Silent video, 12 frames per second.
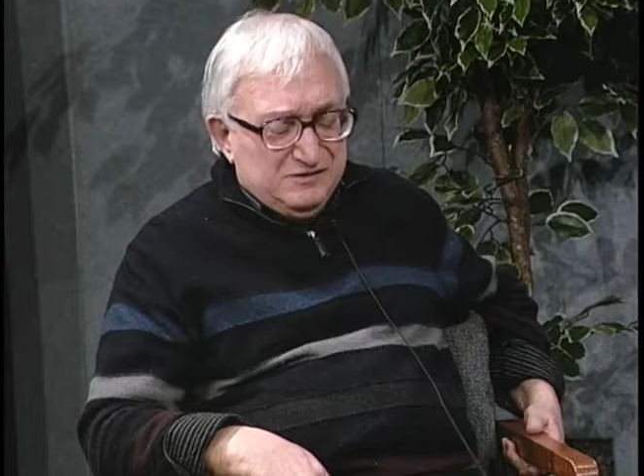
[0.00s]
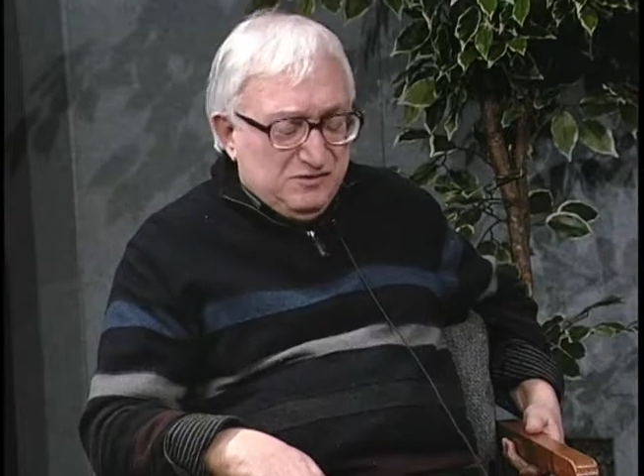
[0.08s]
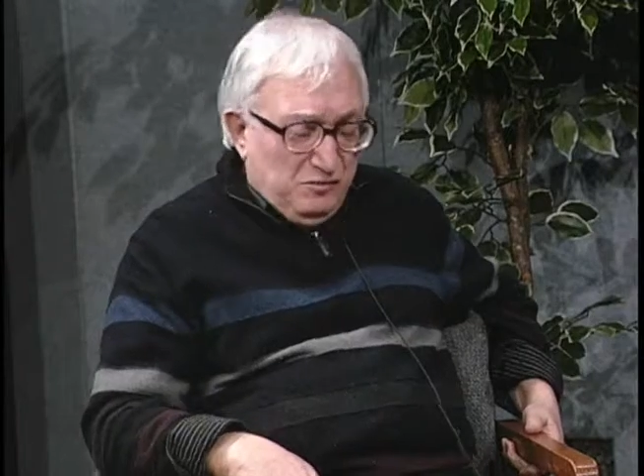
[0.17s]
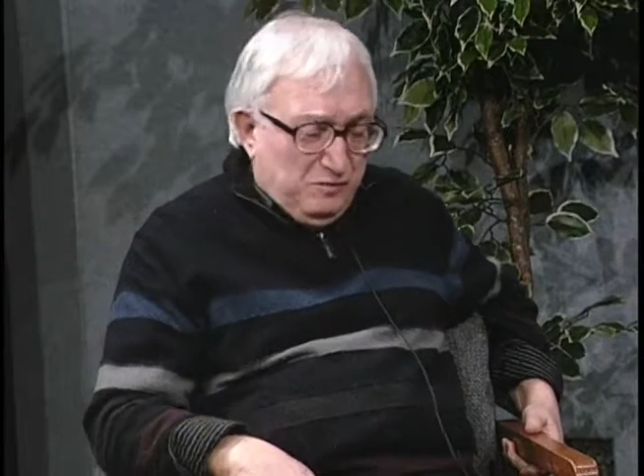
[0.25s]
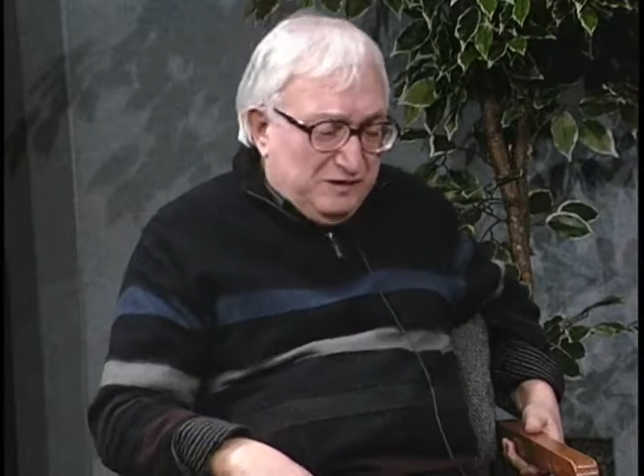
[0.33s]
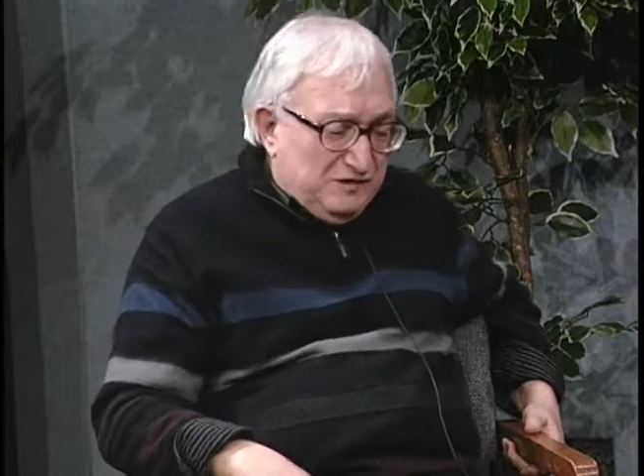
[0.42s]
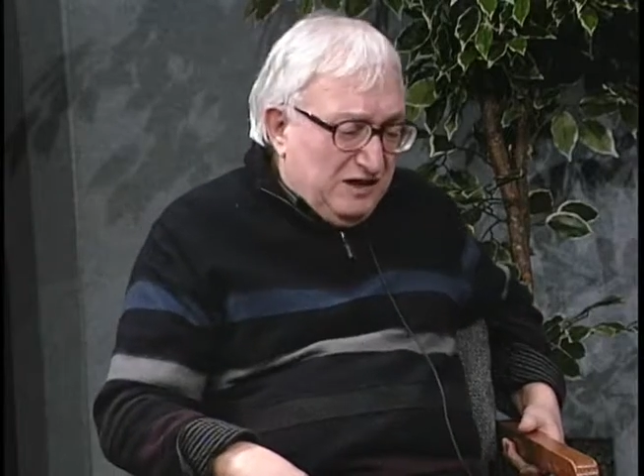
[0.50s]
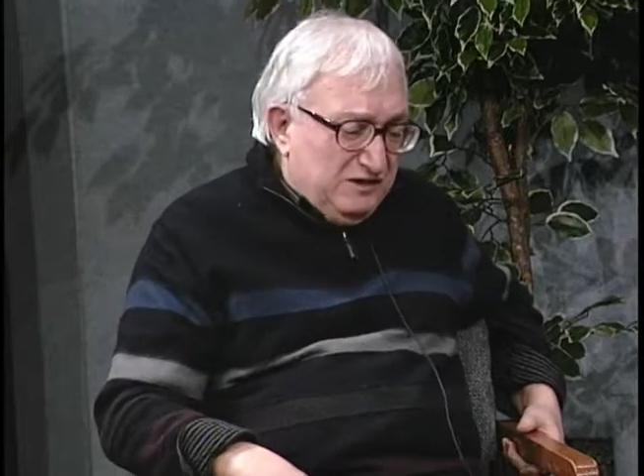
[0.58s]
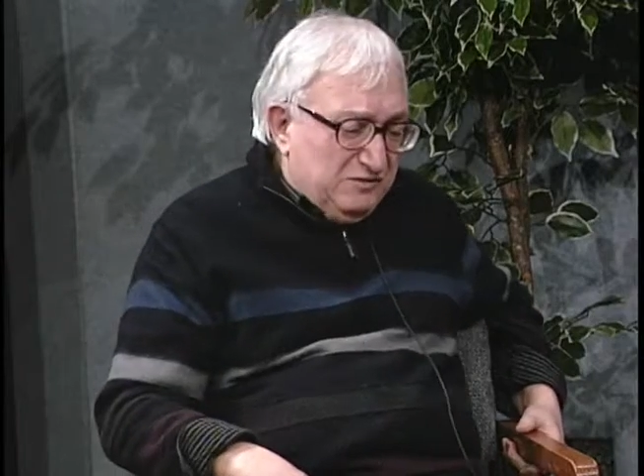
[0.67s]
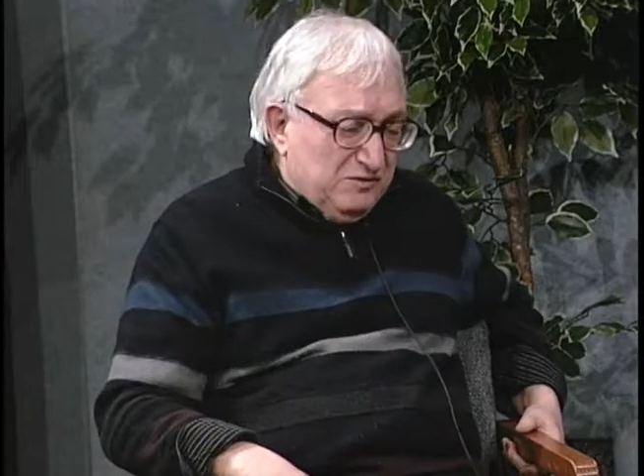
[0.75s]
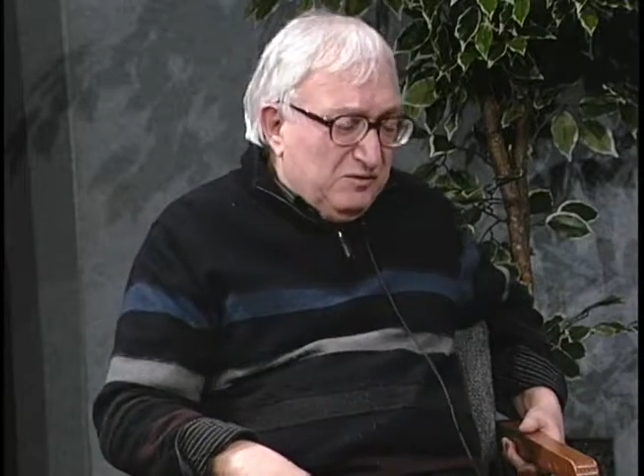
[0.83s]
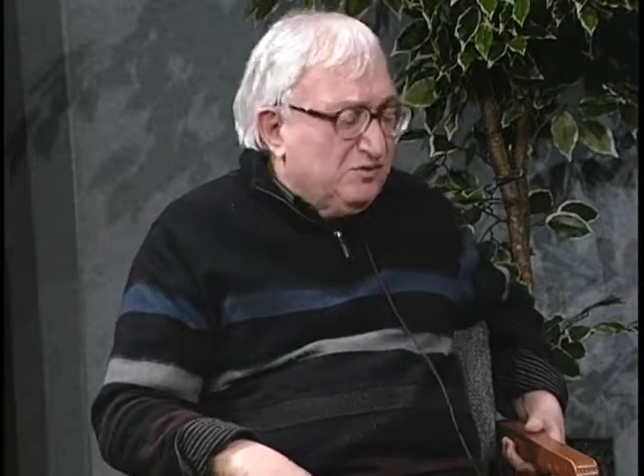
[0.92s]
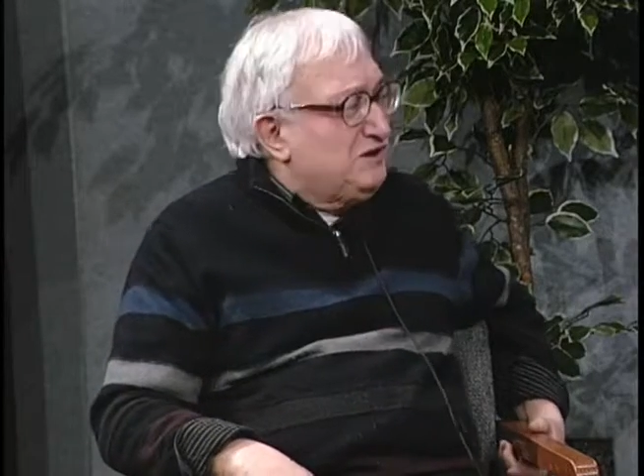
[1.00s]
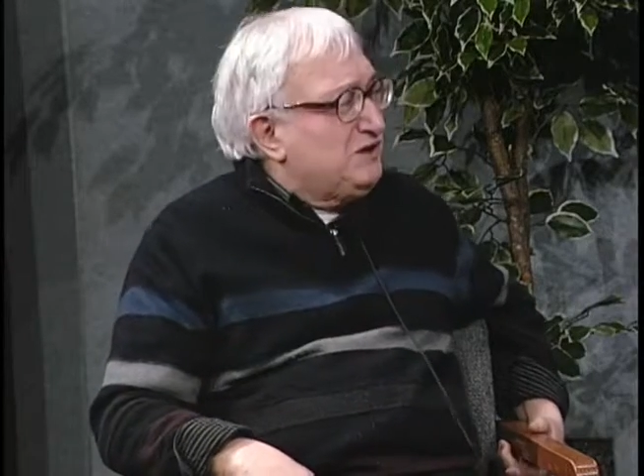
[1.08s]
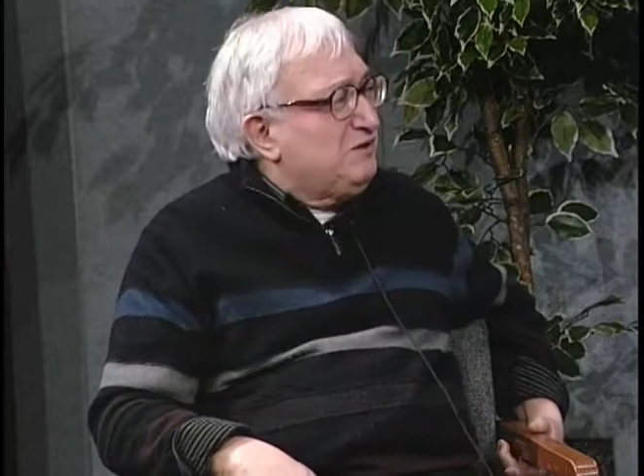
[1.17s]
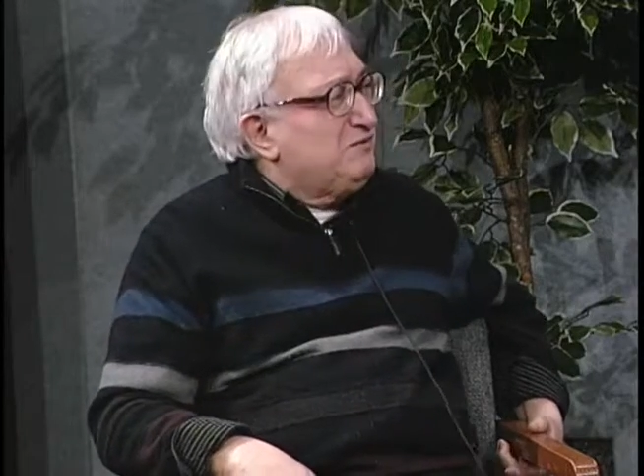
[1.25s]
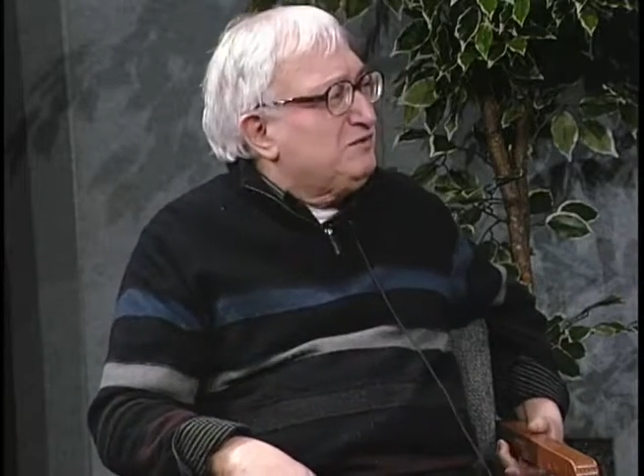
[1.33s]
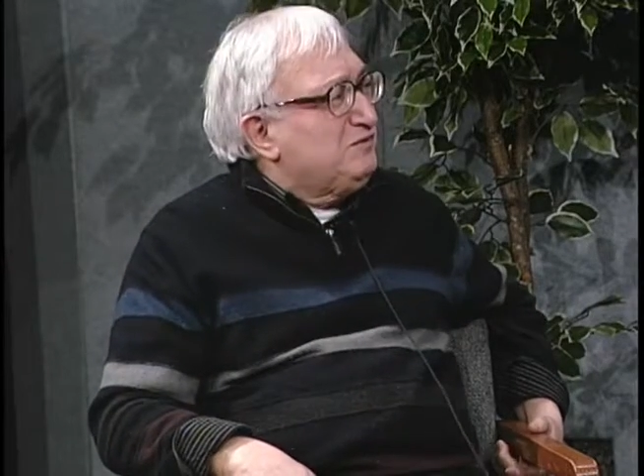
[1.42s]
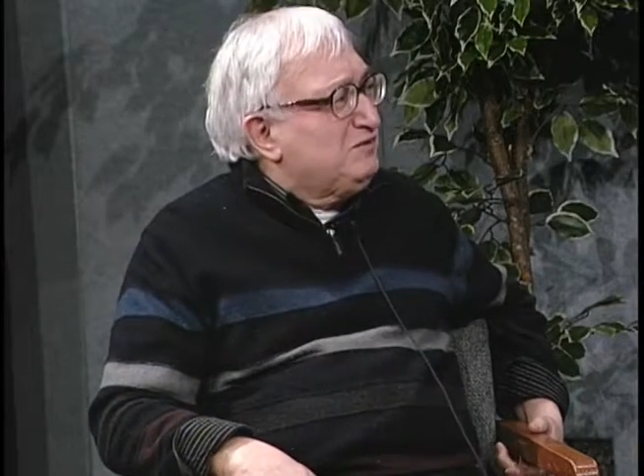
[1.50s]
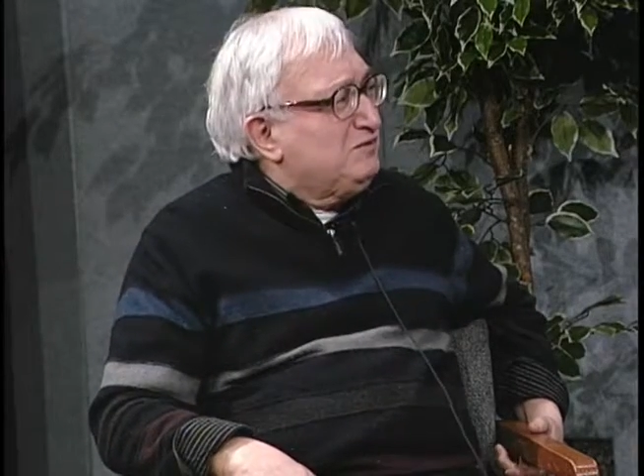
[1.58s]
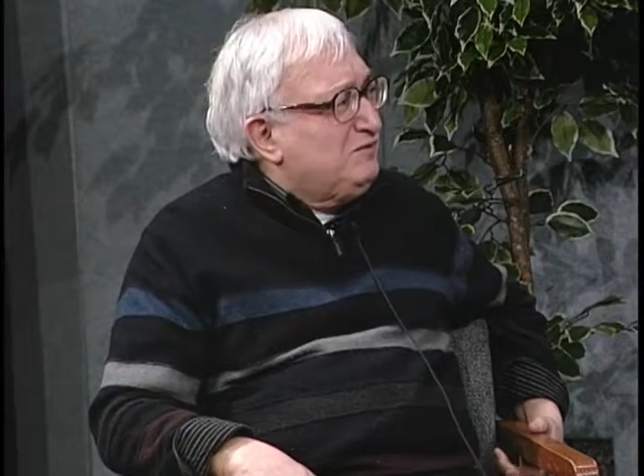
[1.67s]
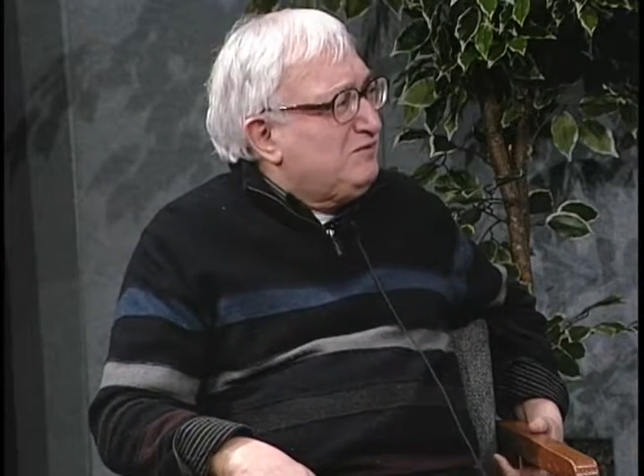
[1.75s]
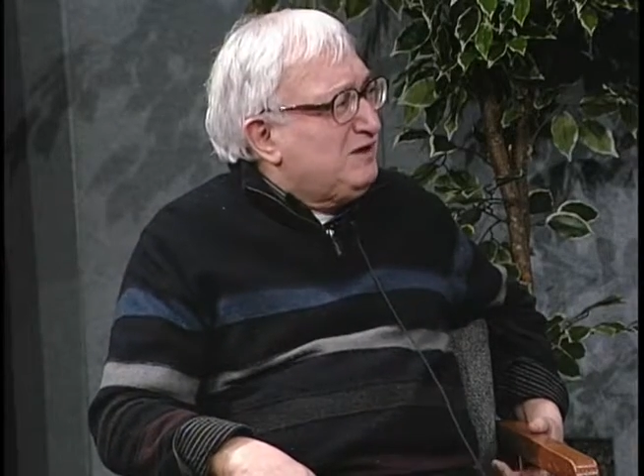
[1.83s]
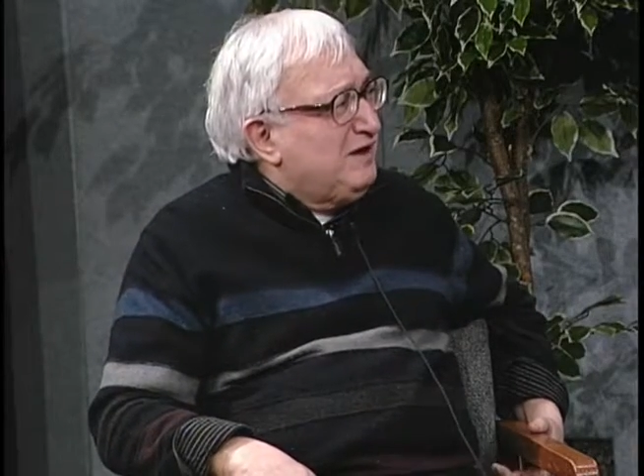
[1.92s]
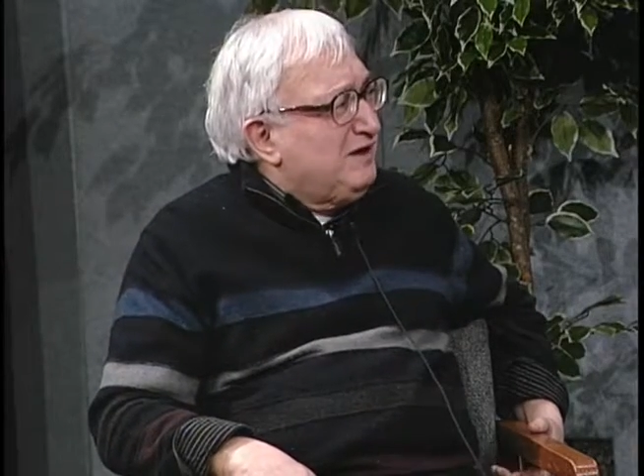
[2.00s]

So we try to continue to do that.